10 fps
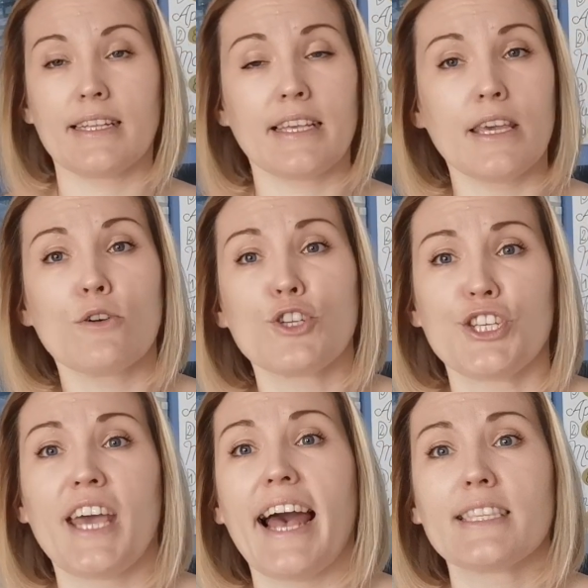he or
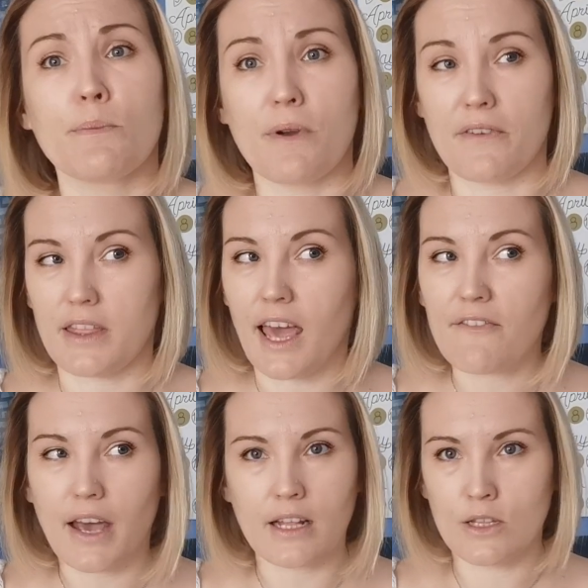she has a perfect
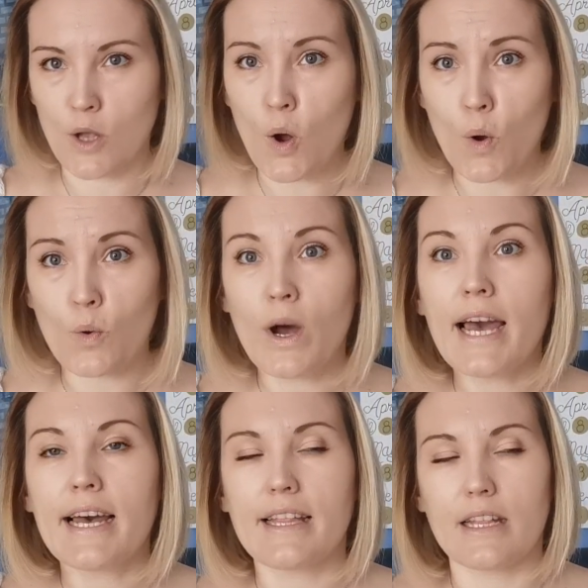life, I know
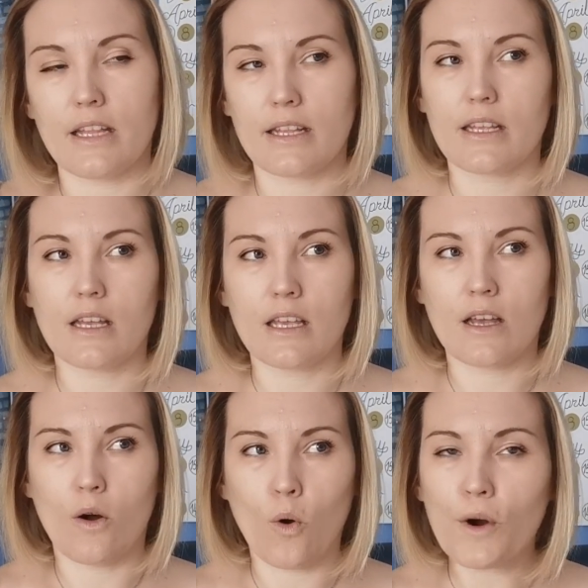that
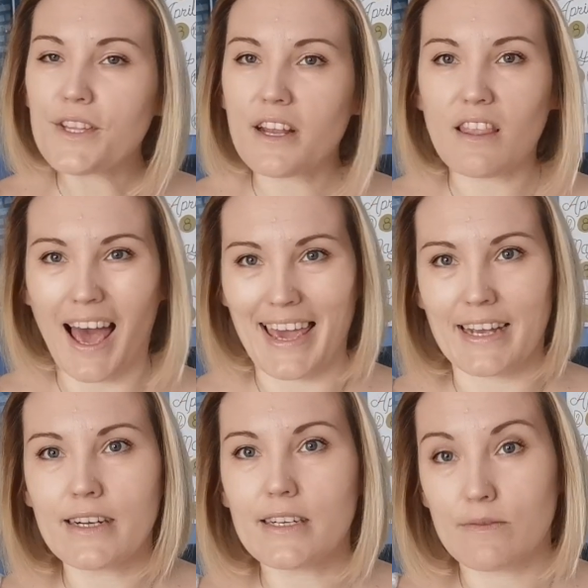or they're
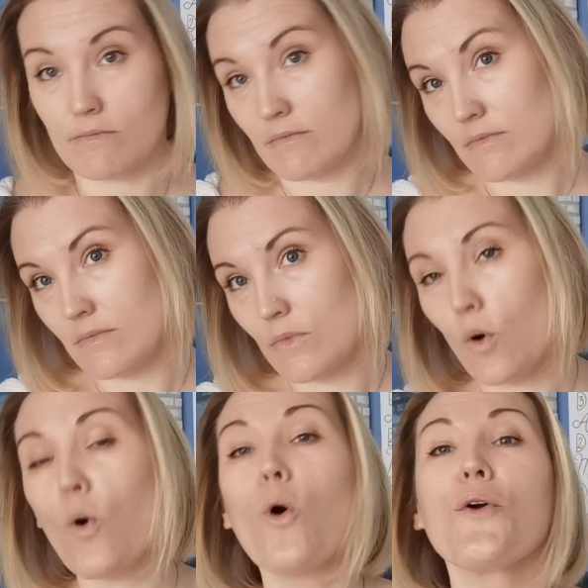lying
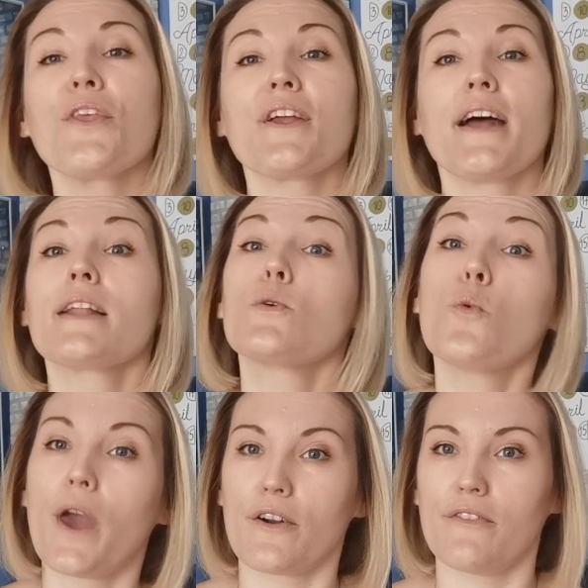or they're not
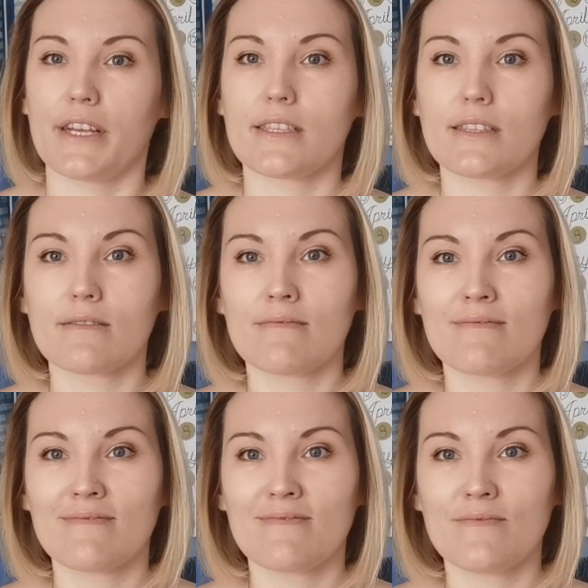aware of it,
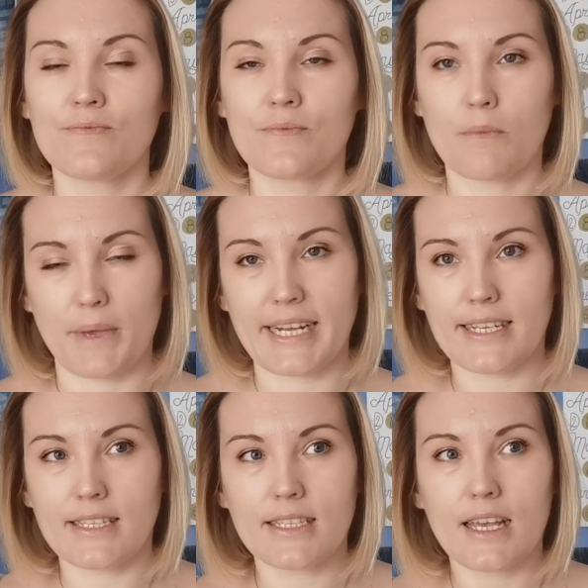
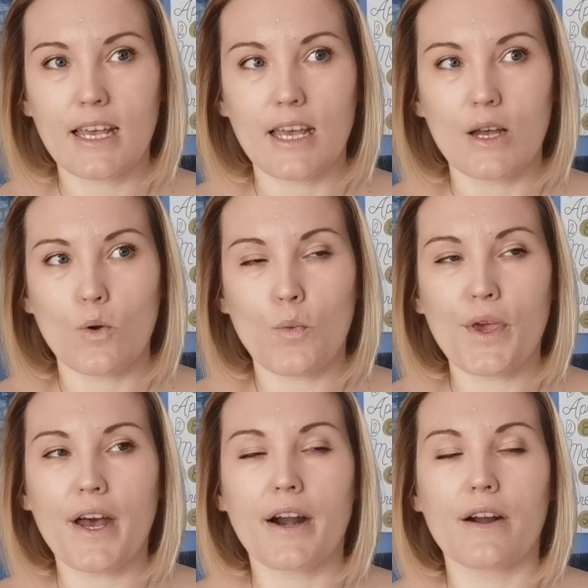because
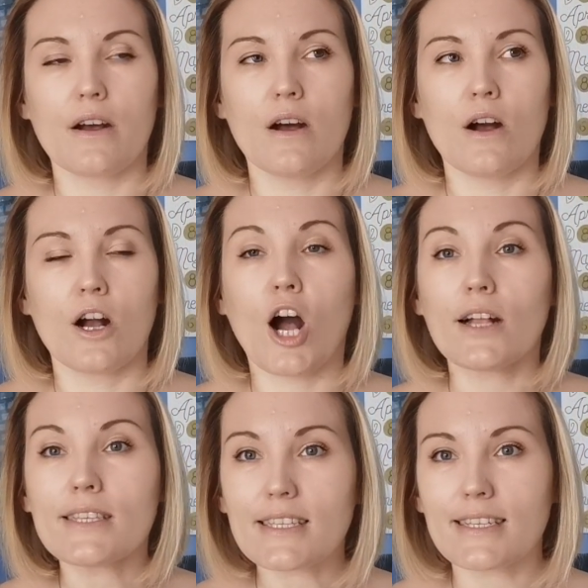we are
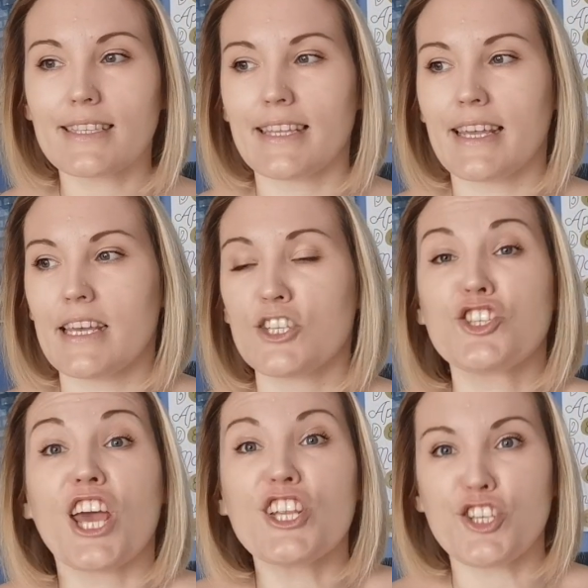constantly
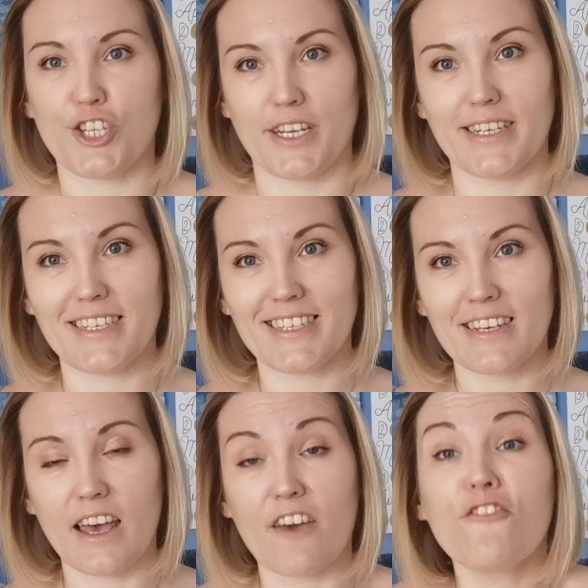changing,
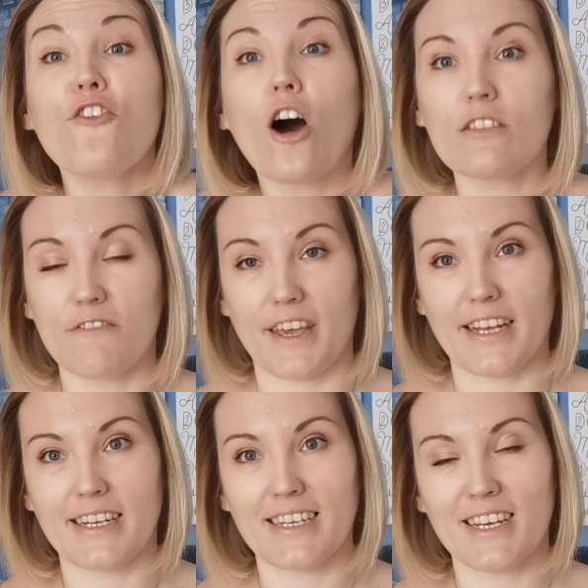
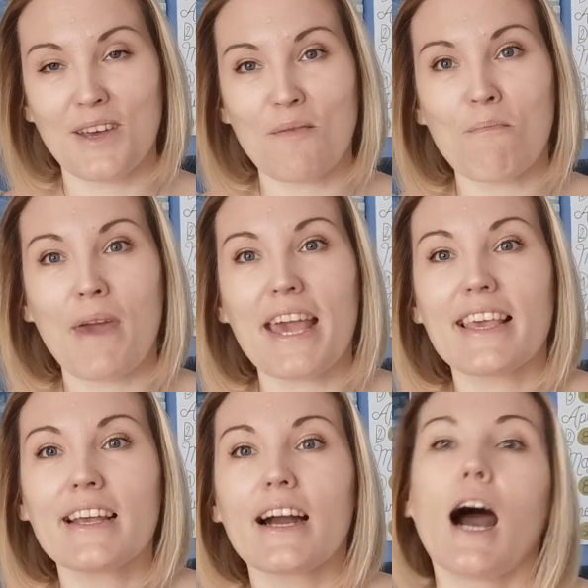evolving,
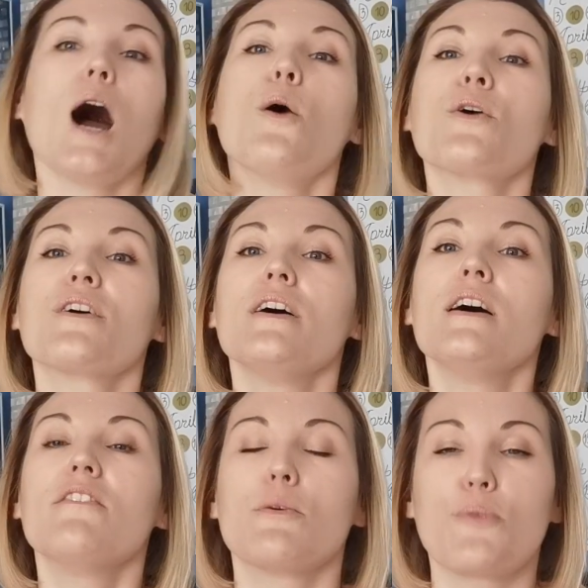making our
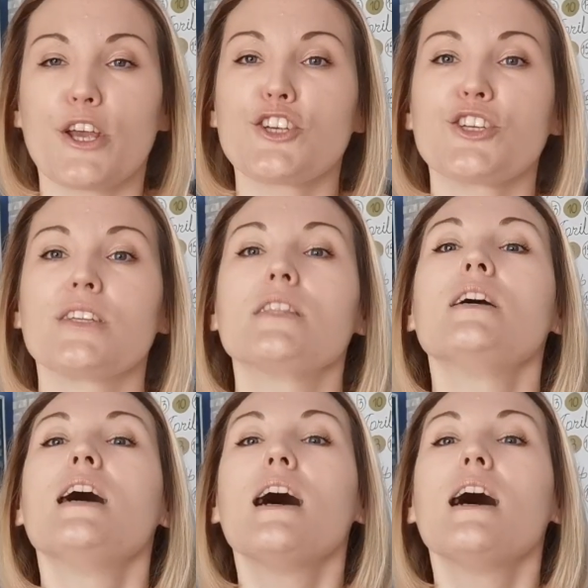vibrational,